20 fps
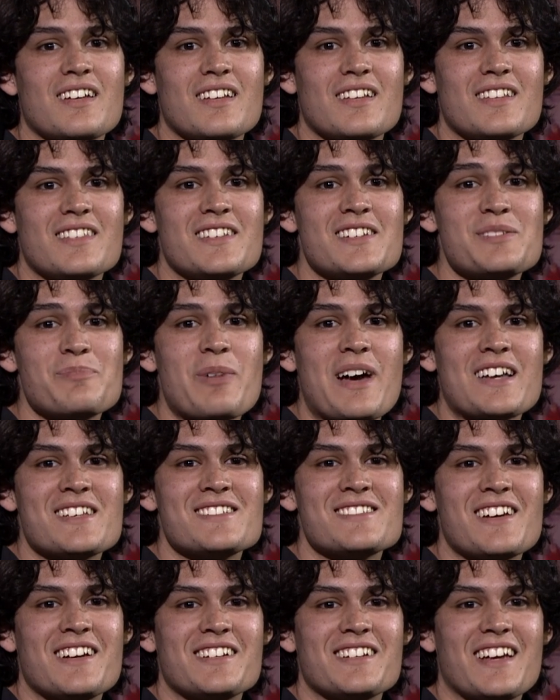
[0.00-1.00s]
This past
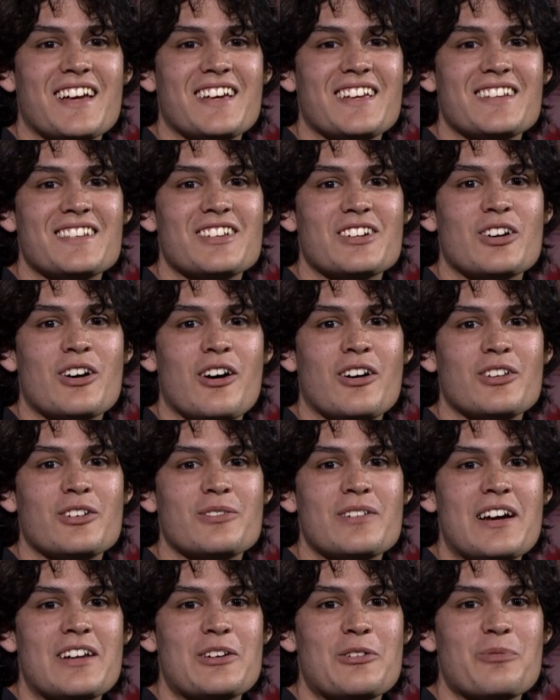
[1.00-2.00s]
Sunday, the
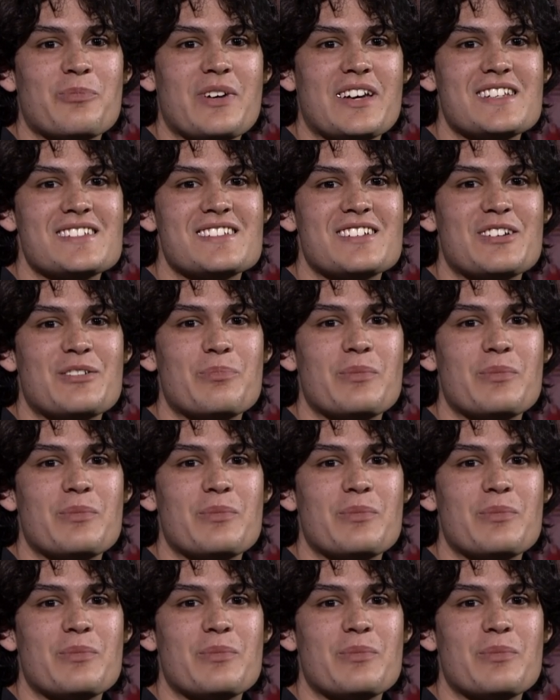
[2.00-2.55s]
Colorado Mesa